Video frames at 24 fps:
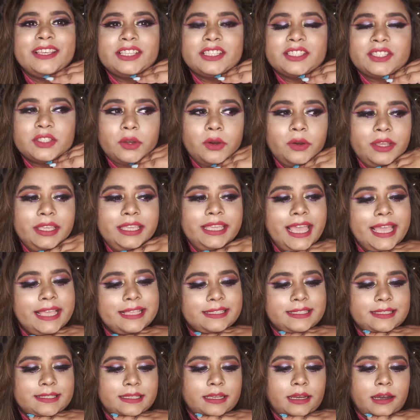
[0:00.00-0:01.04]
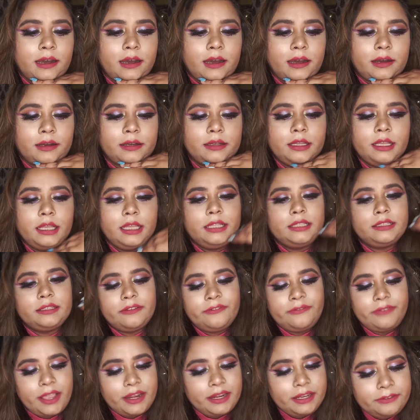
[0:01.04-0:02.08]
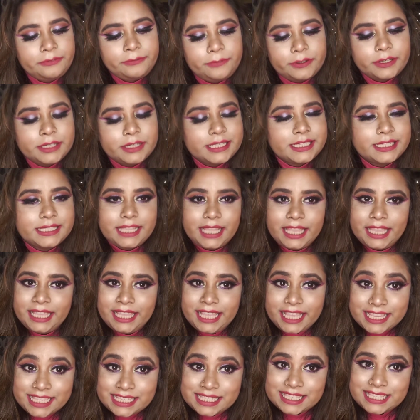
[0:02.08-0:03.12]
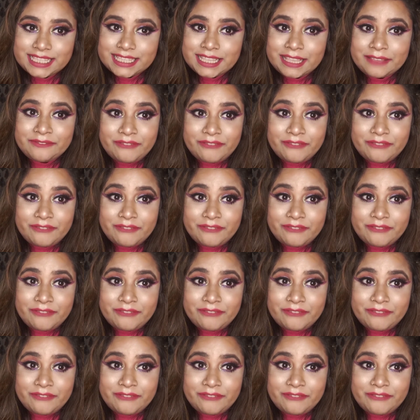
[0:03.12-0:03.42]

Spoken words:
So yes, the very first thing is